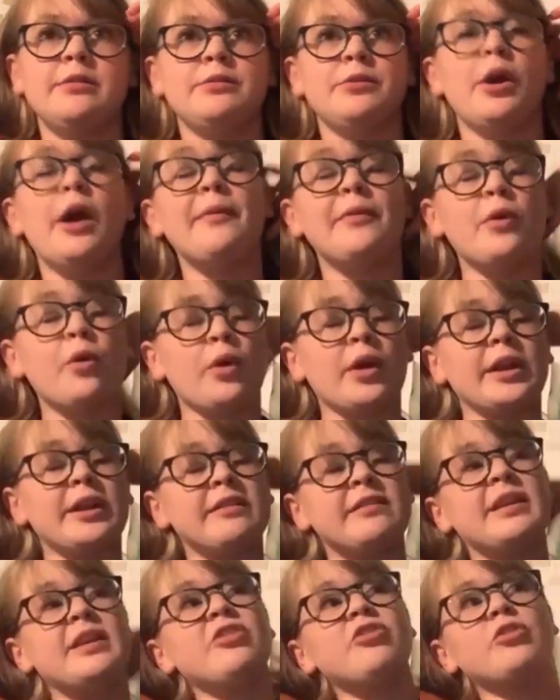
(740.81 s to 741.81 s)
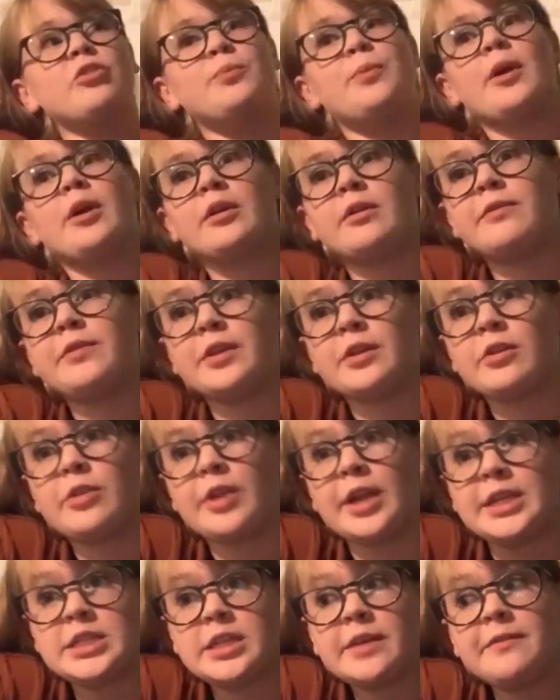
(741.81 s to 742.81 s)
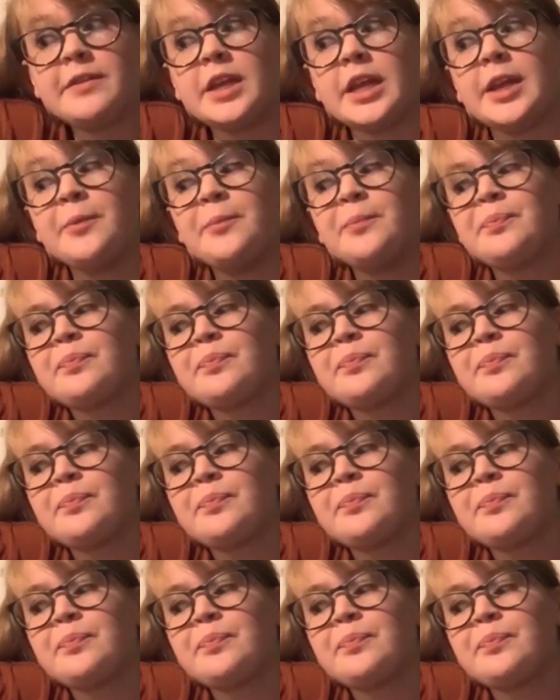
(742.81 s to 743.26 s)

or on the organizational part of their creativity,